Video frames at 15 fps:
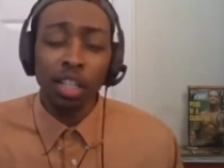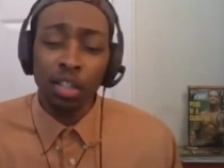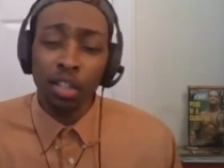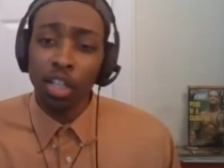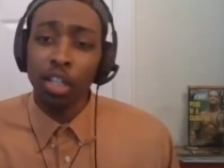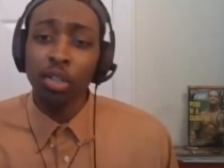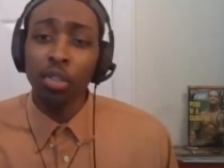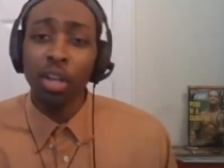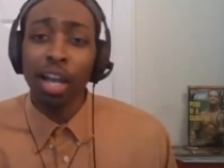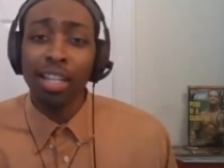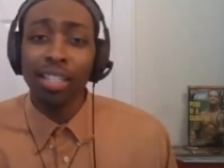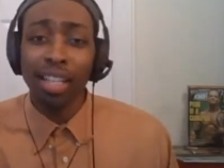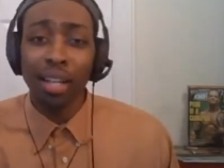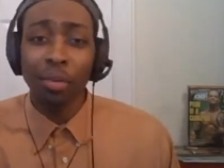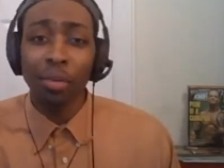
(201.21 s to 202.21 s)
didn't didn't you
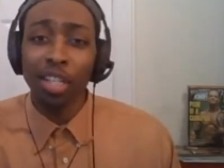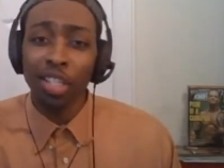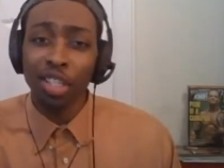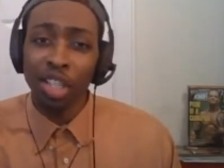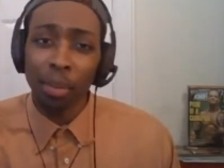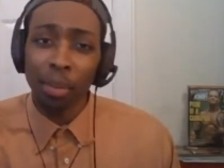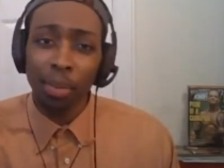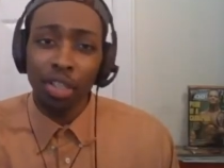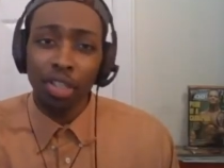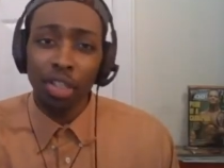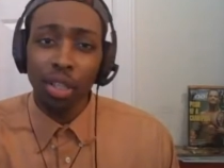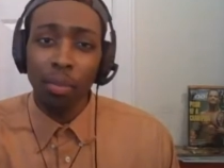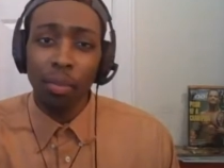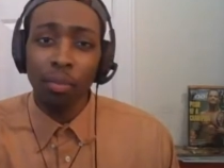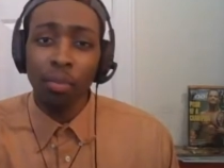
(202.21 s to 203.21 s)
guys like win a
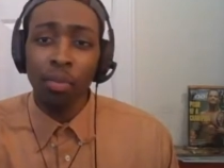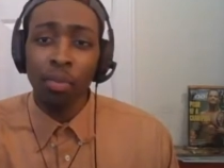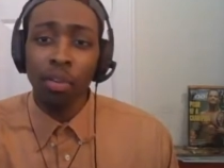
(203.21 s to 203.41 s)
championship?